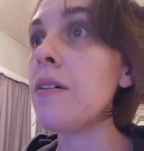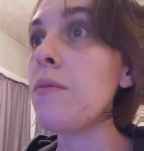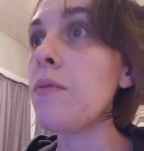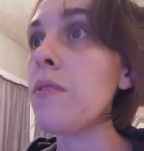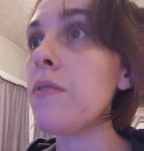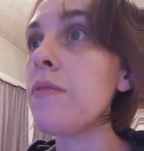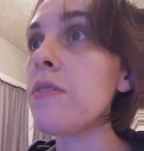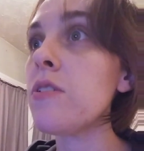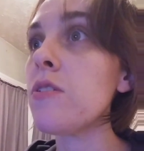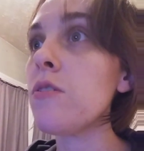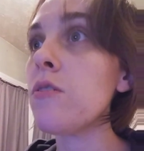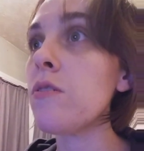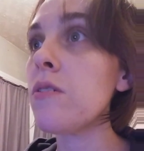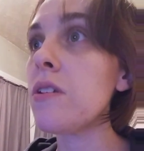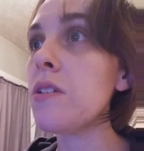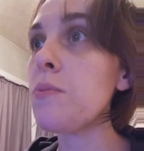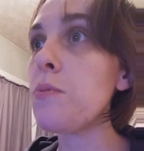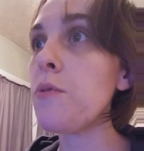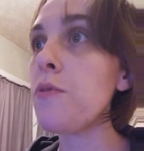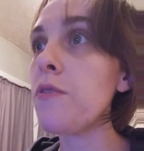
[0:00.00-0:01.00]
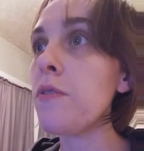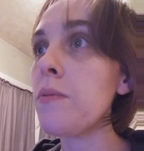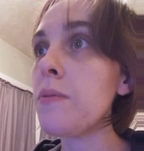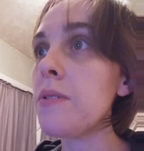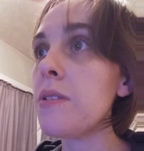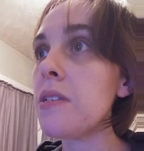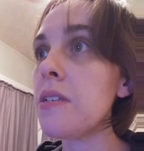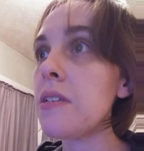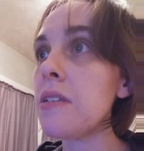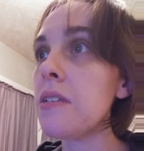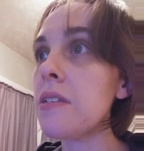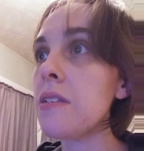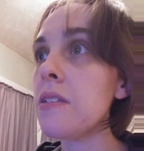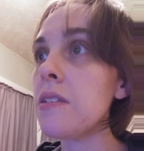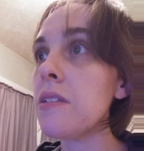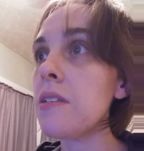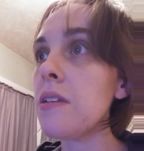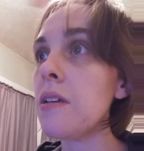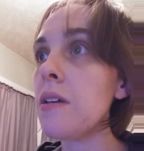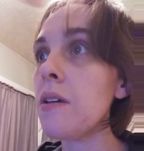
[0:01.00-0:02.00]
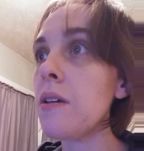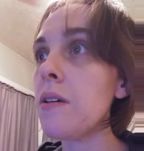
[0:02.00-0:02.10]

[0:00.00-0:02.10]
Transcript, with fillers: one of his earliest performances